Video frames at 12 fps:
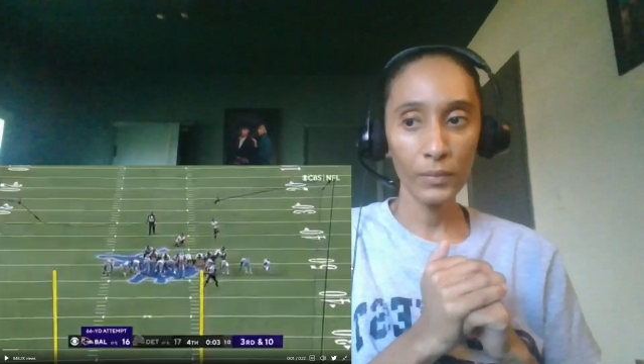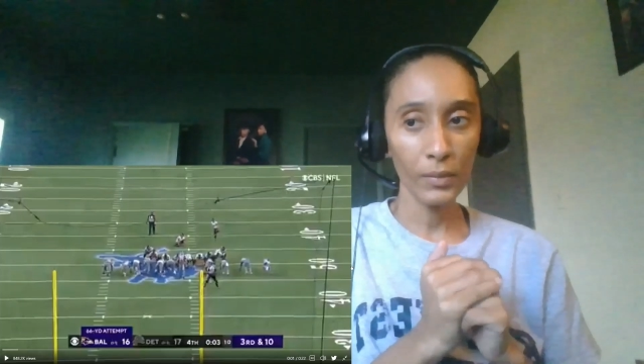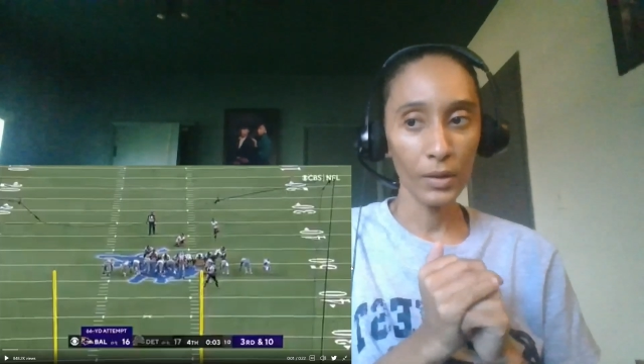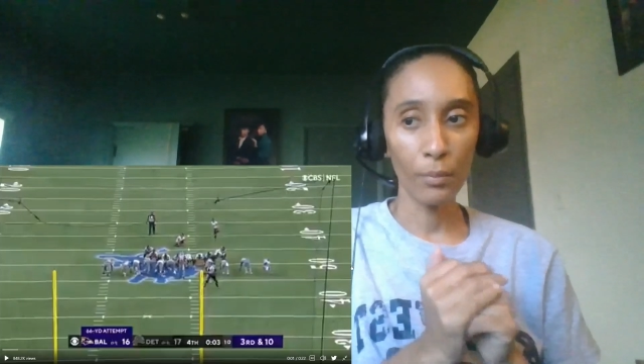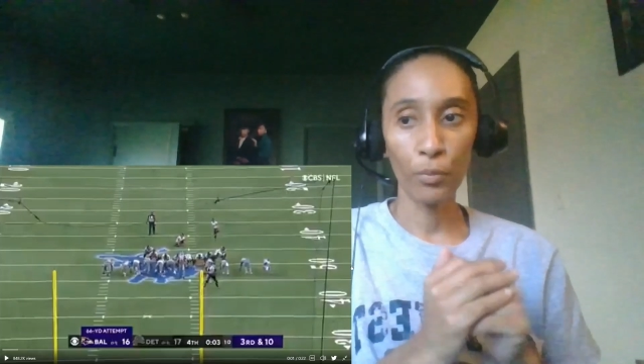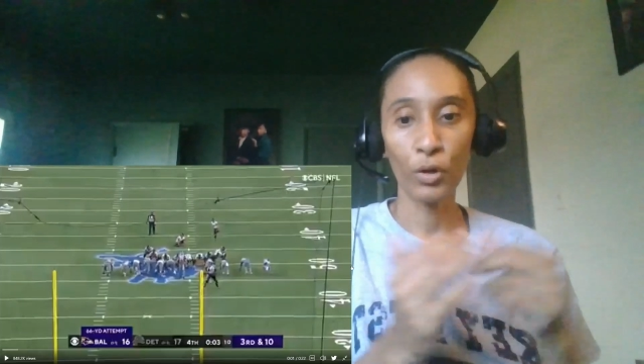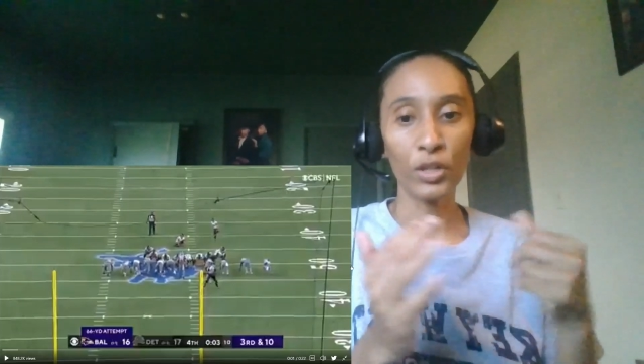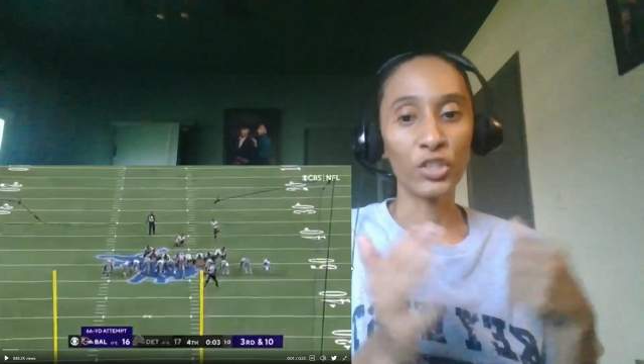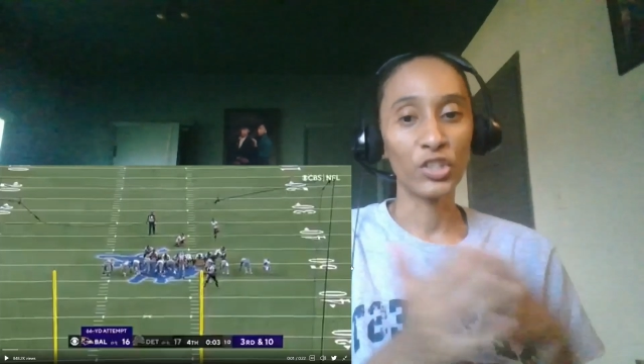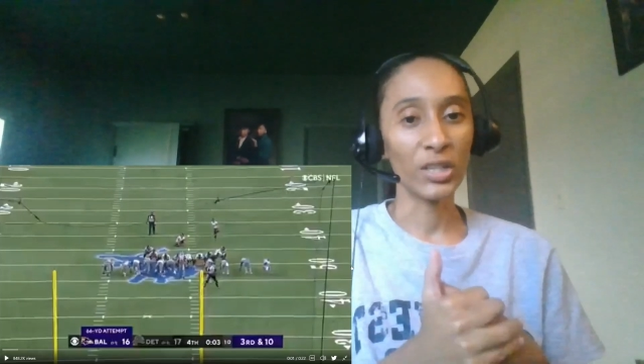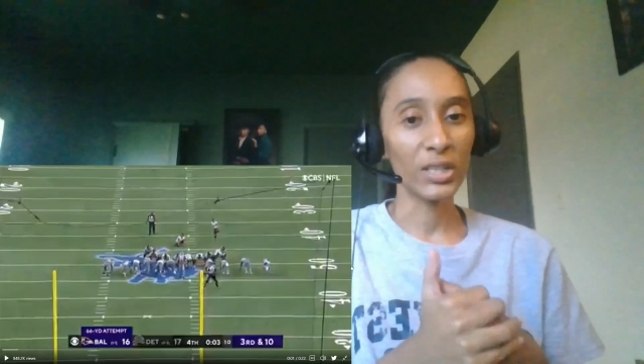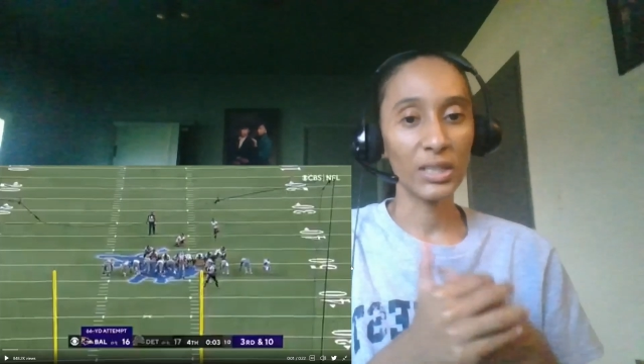Your boy
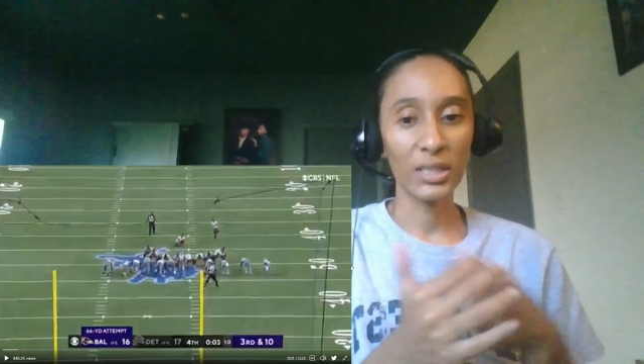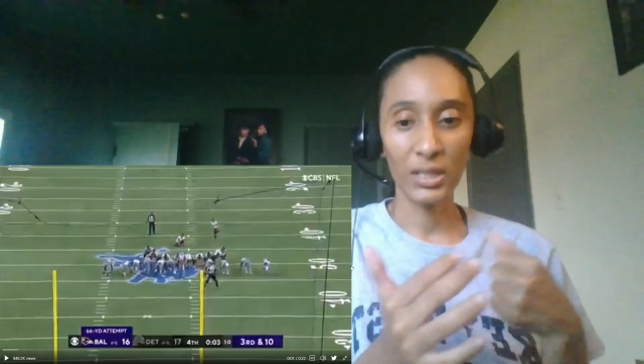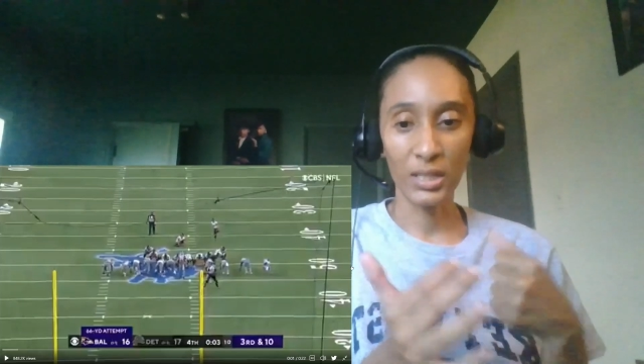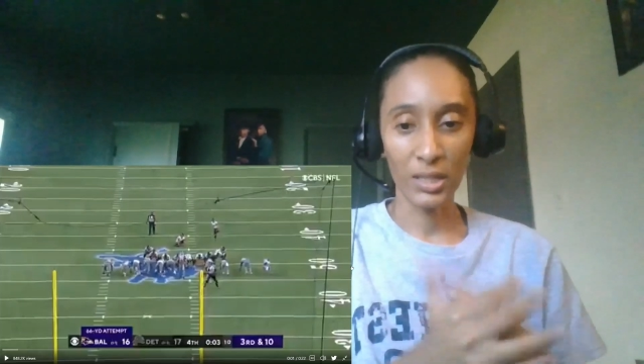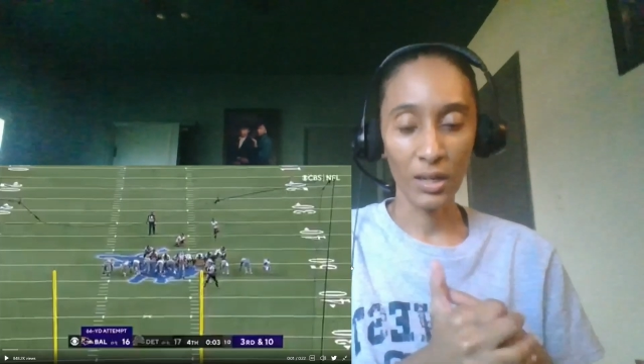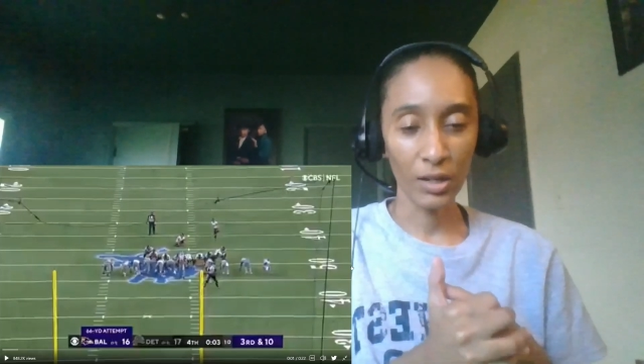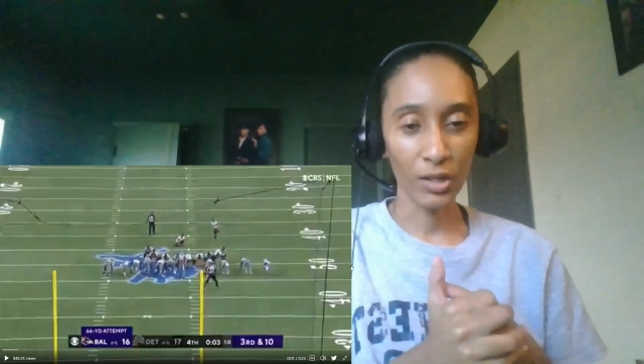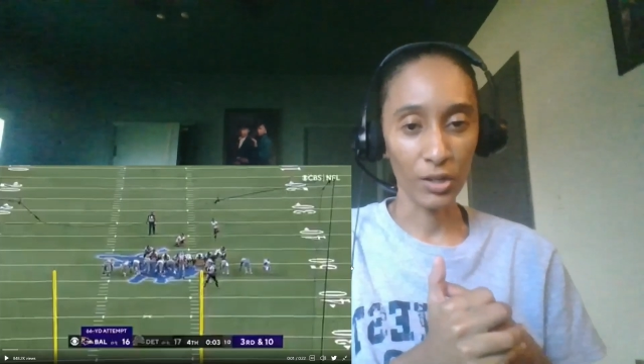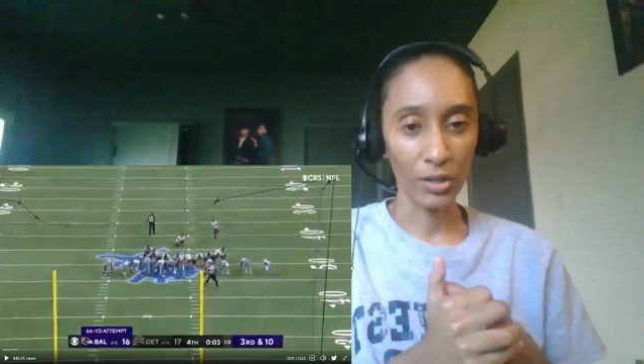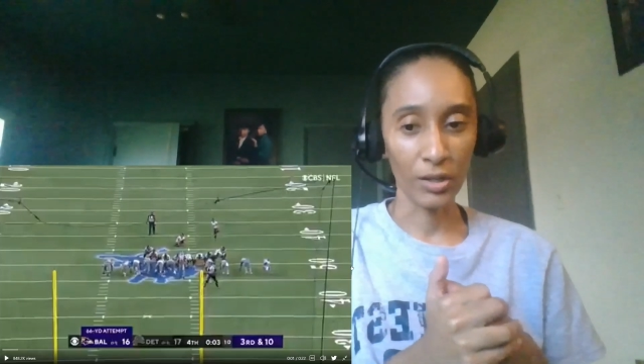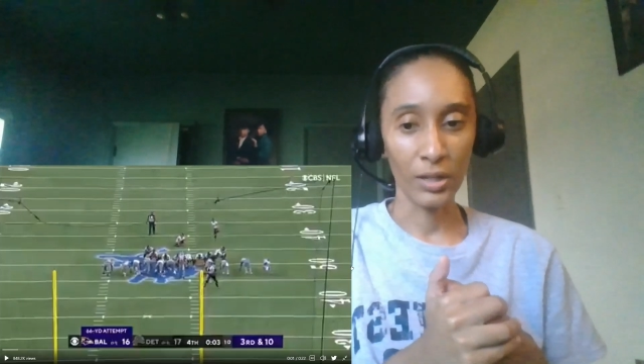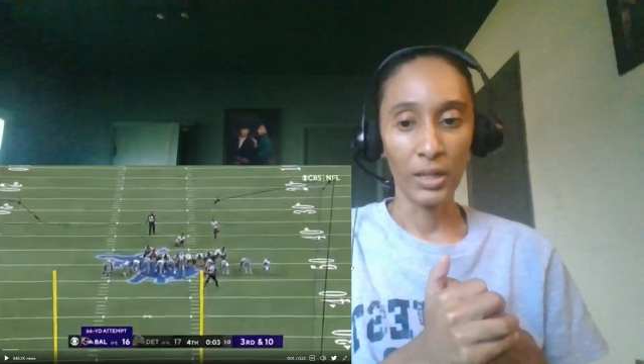Justin
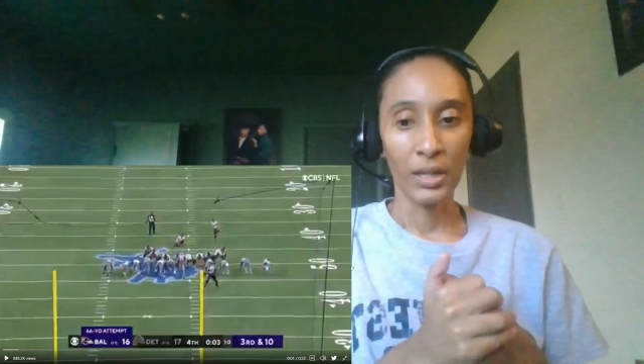Tucker,